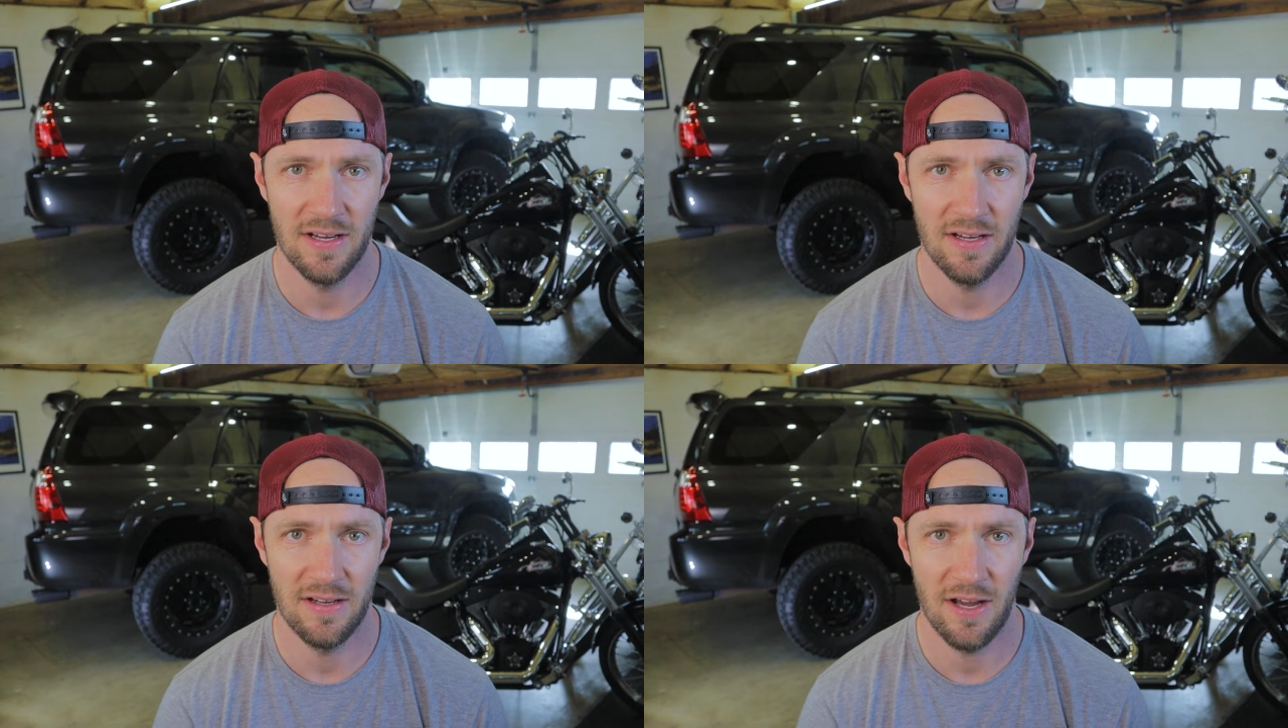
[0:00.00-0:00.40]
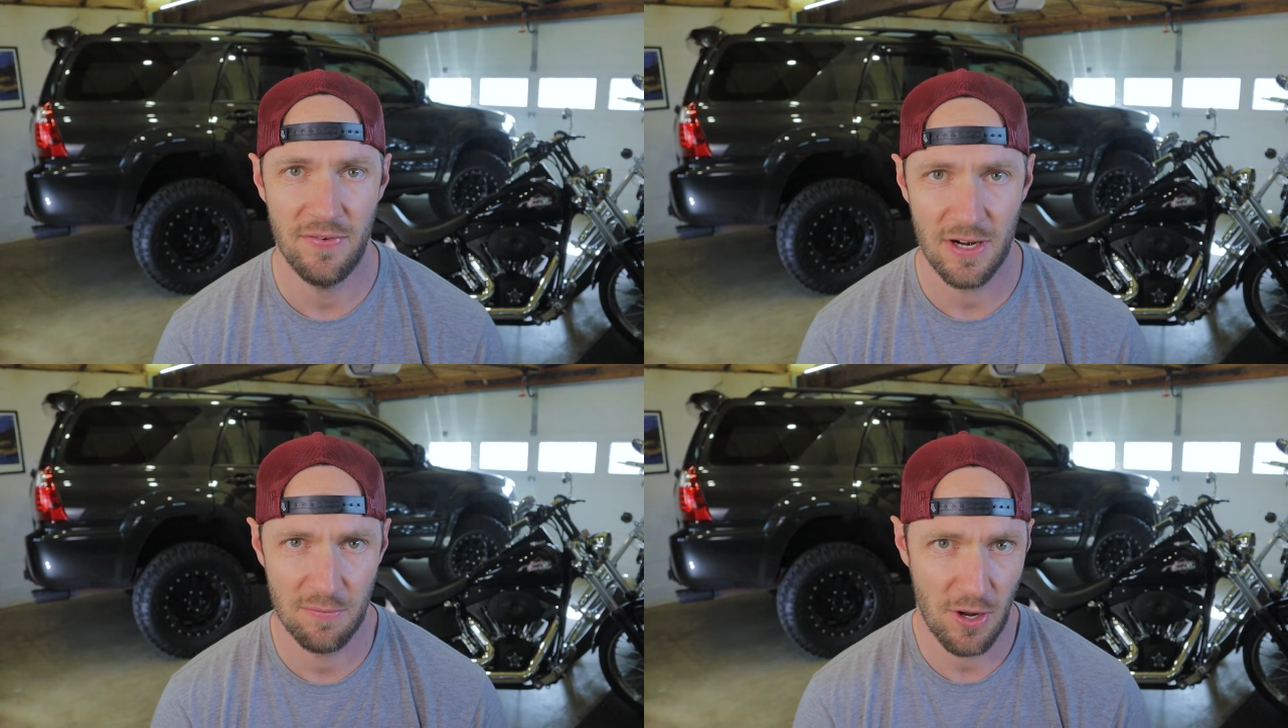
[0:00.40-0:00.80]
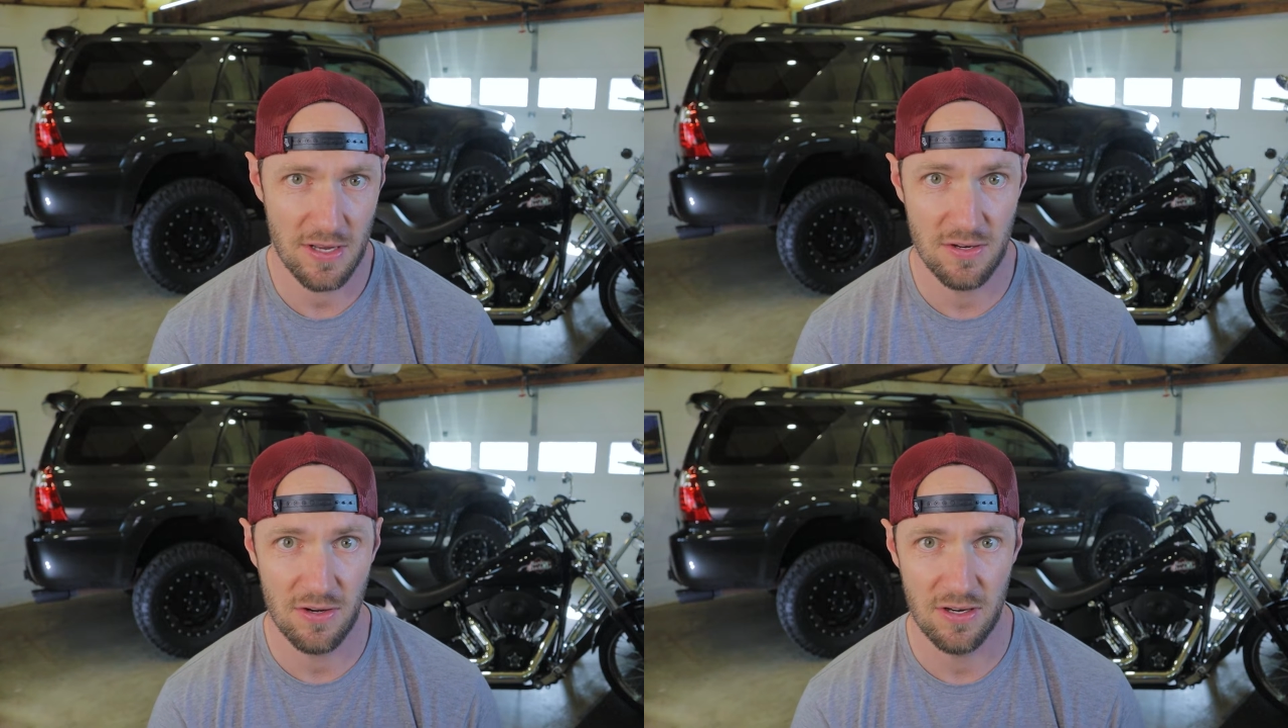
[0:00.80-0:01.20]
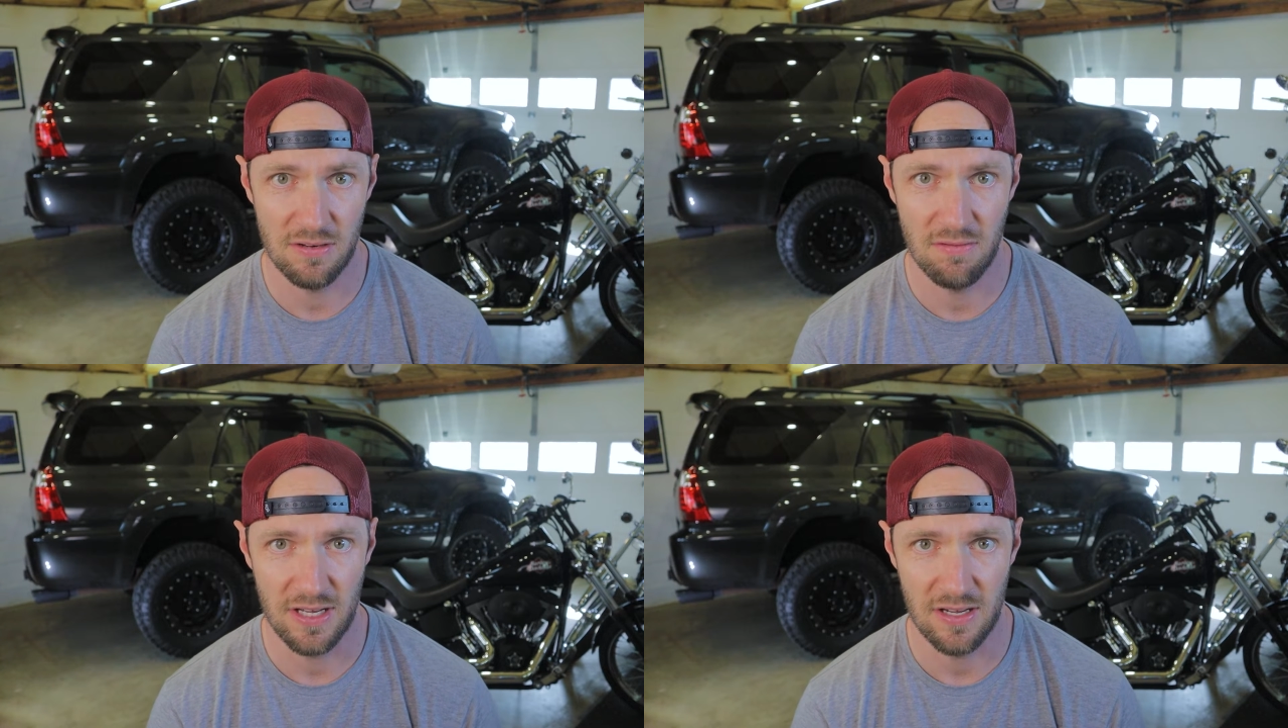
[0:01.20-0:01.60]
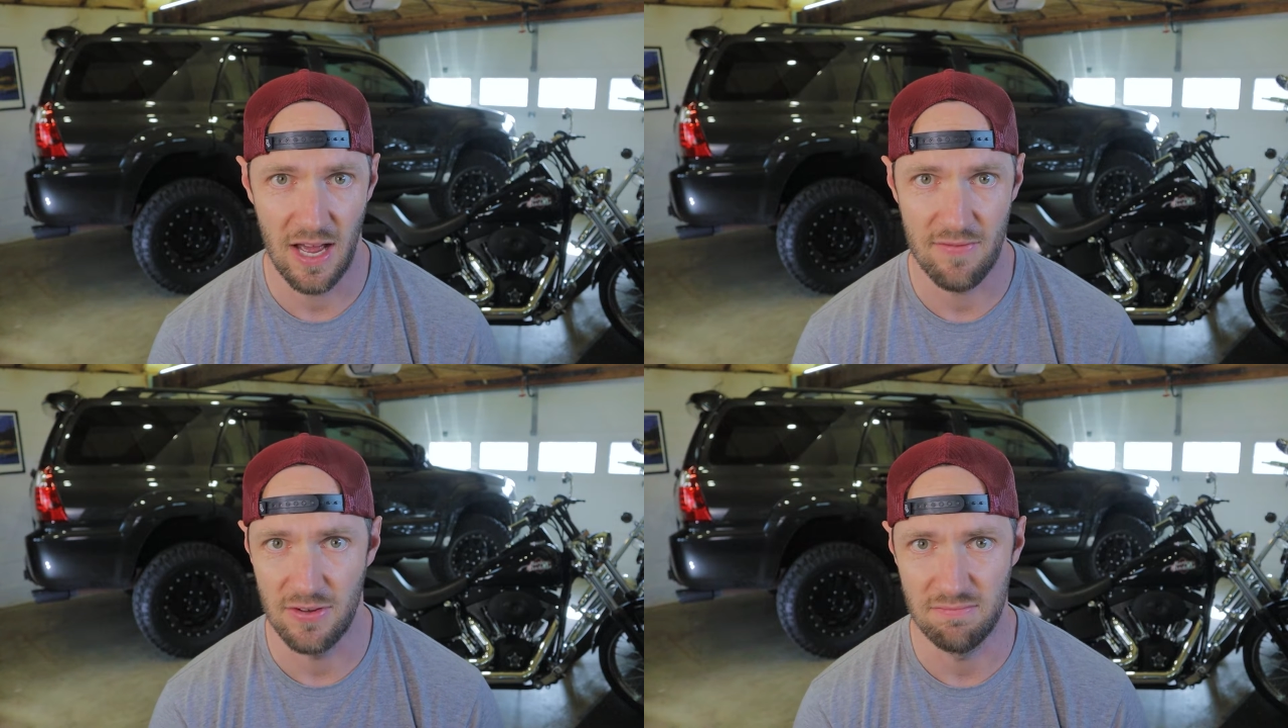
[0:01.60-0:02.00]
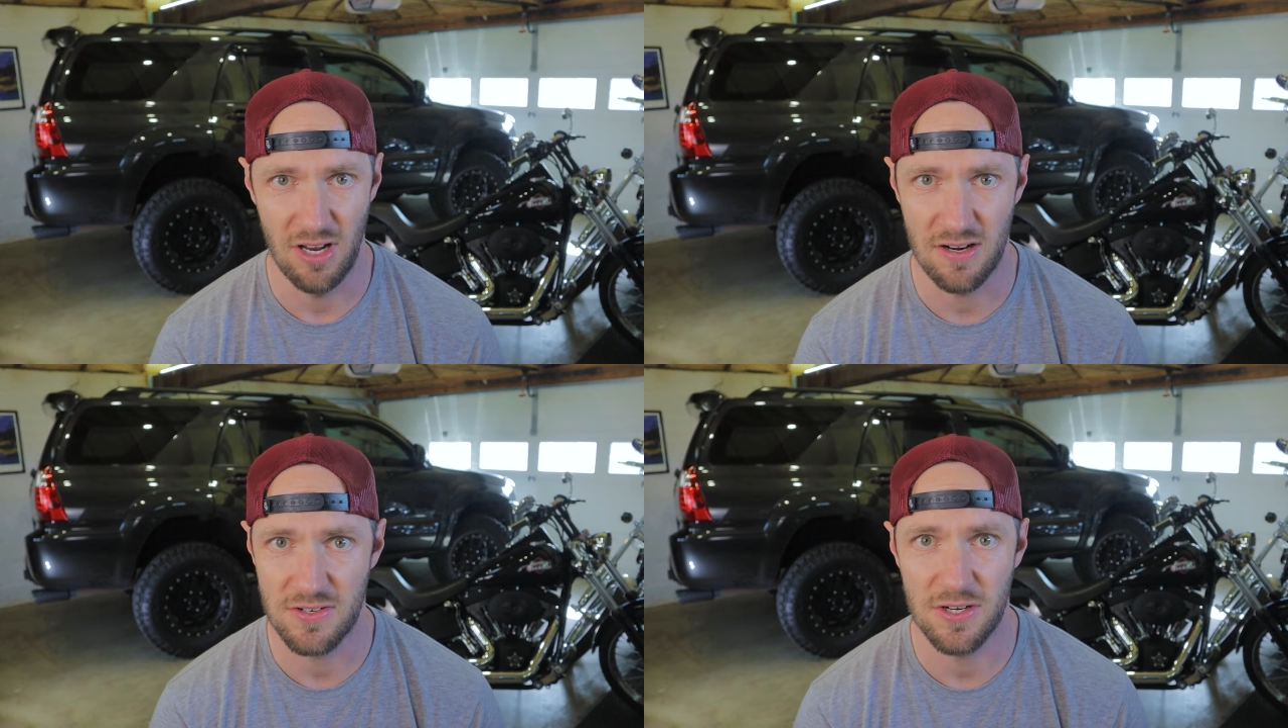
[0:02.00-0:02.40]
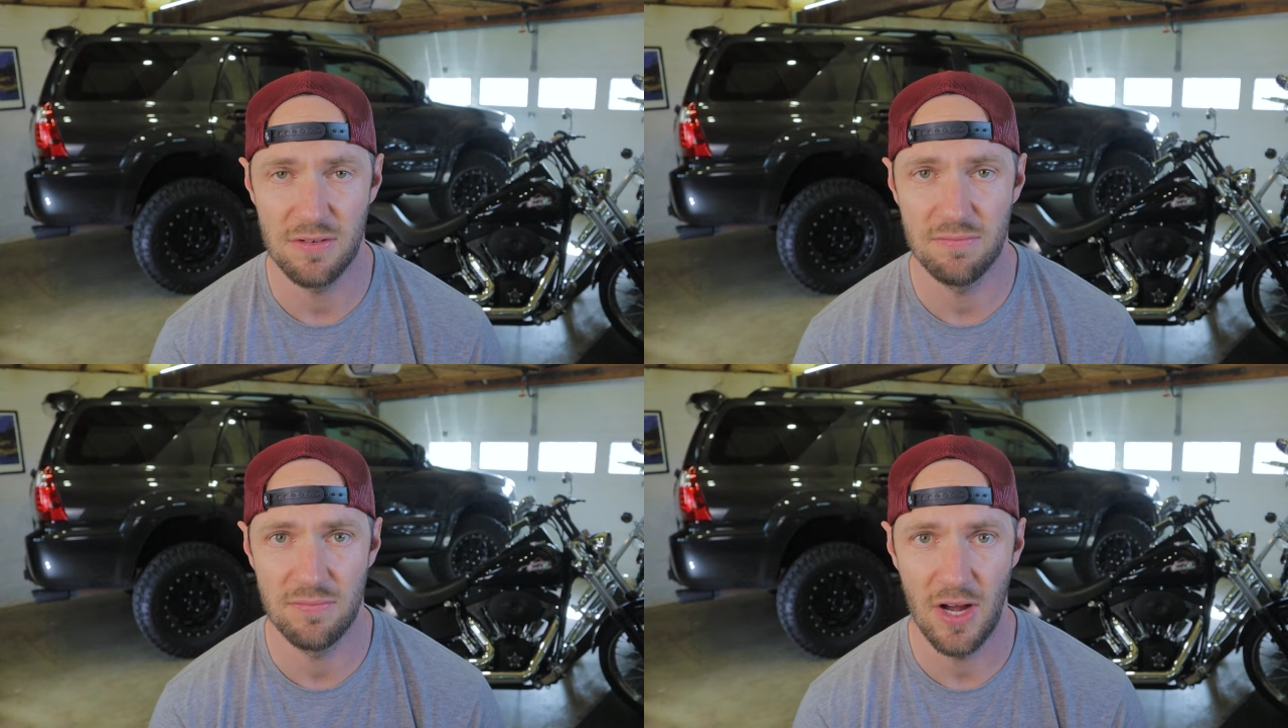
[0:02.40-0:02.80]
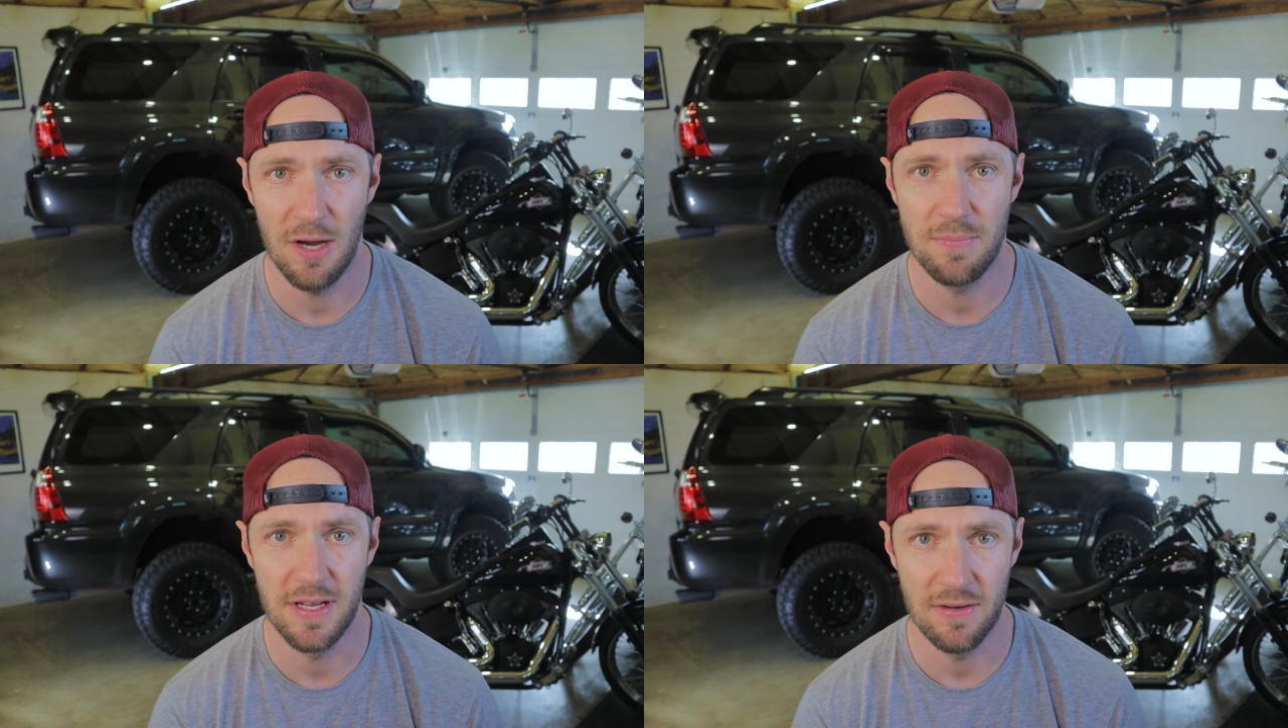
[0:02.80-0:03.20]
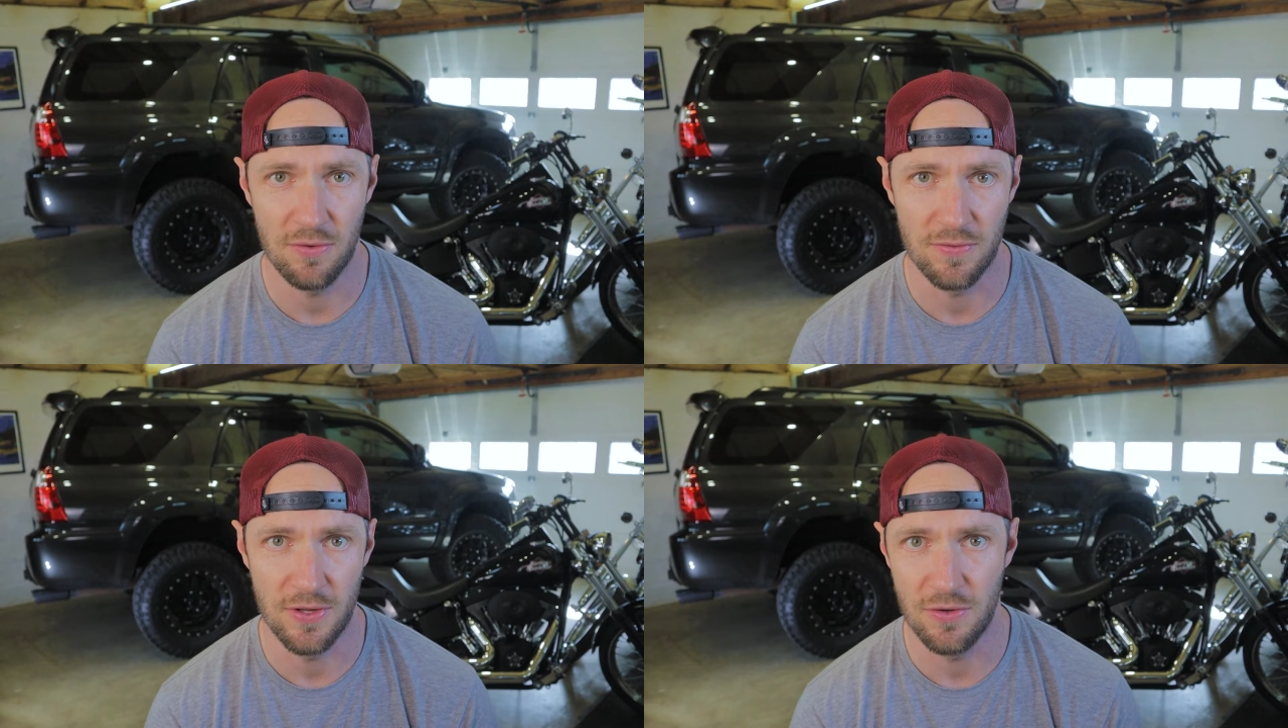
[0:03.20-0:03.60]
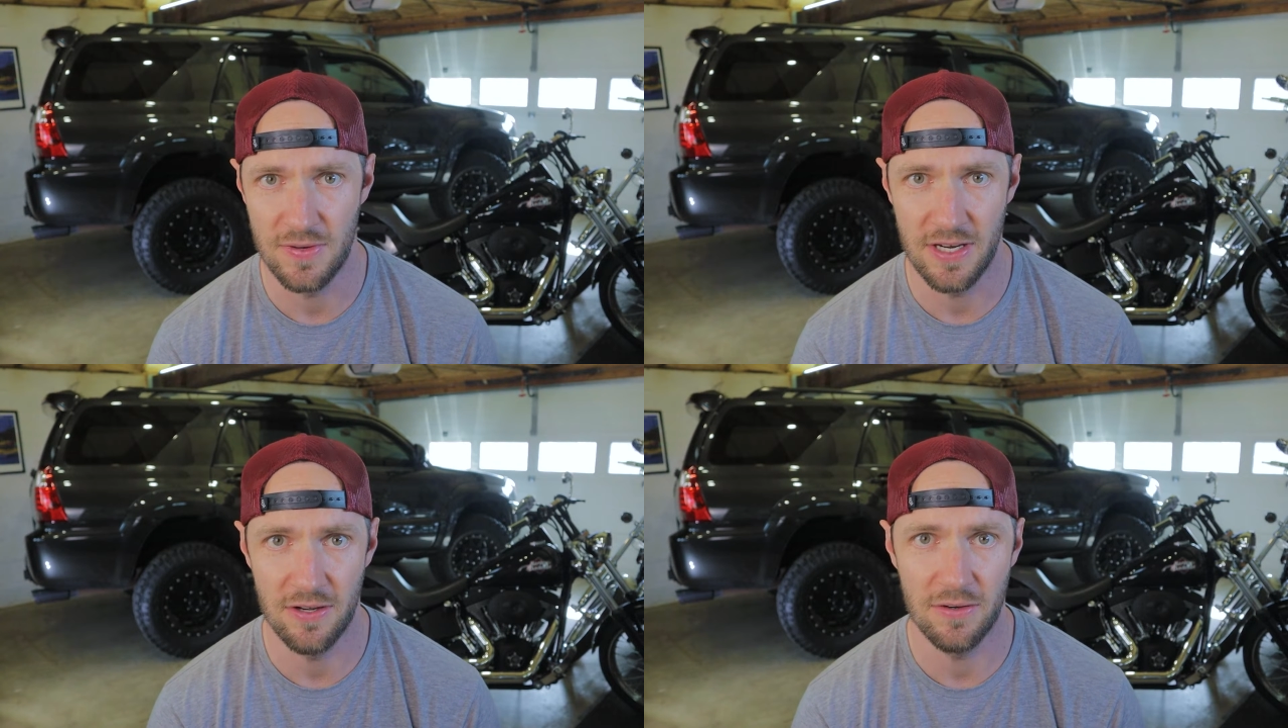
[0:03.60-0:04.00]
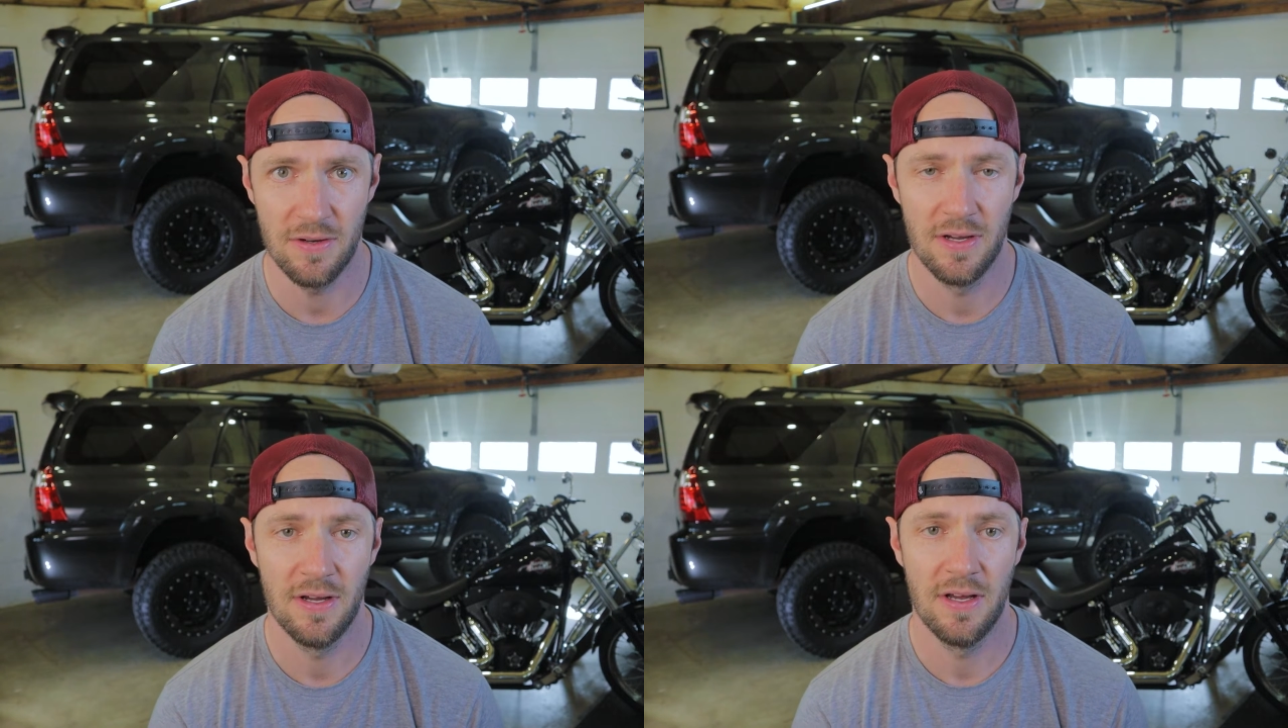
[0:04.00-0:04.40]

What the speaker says: I figured I'm probably due to have a long-term update review video,